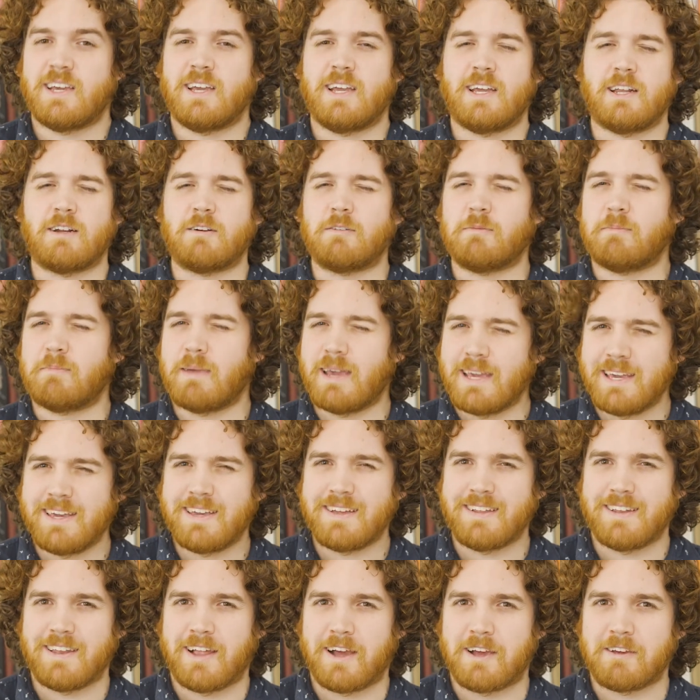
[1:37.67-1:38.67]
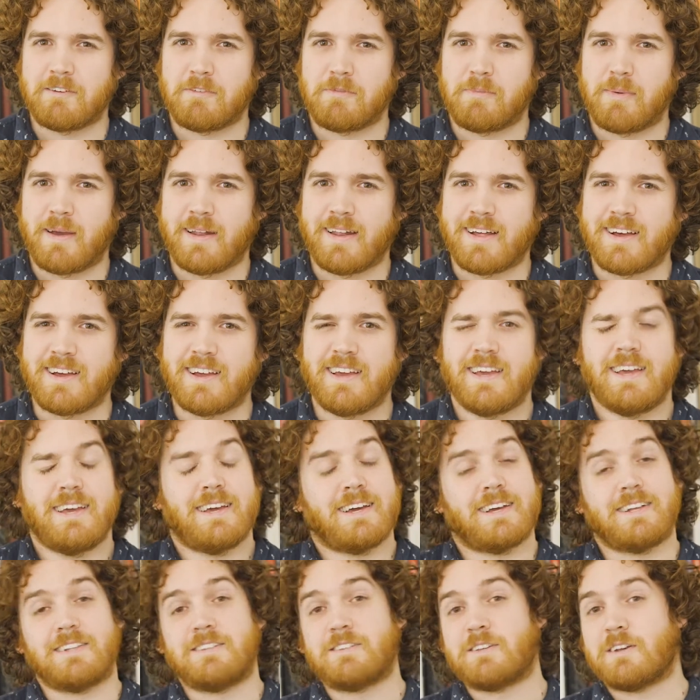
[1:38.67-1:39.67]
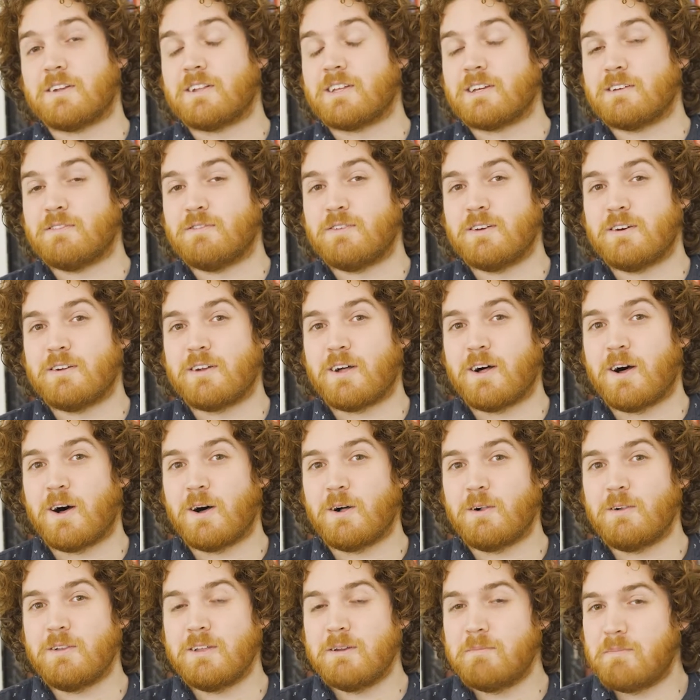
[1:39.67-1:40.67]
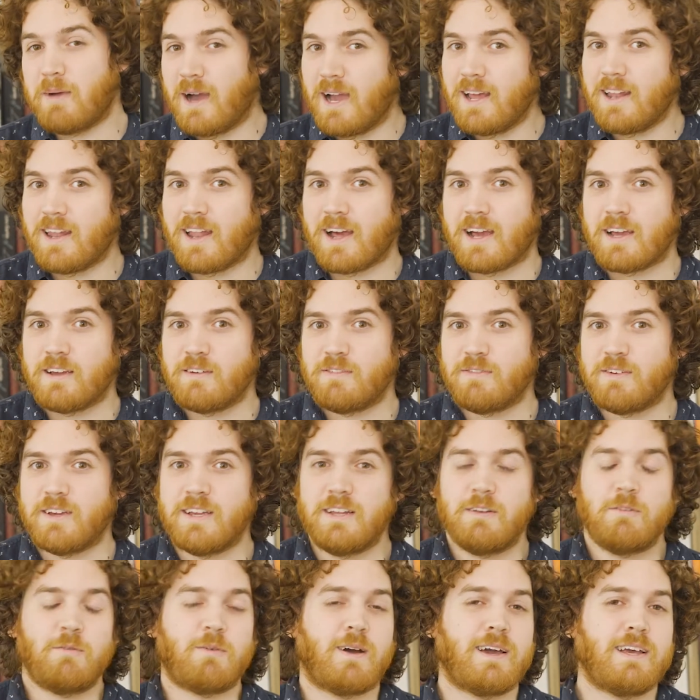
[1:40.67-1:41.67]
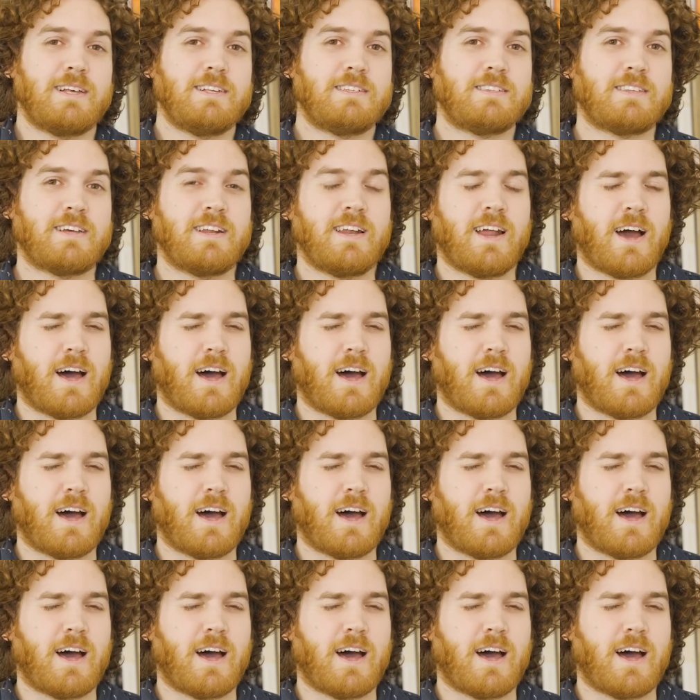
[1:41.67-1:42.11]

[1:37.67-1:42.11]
It'll make your life better. It certainly filled a hole in my life in ways that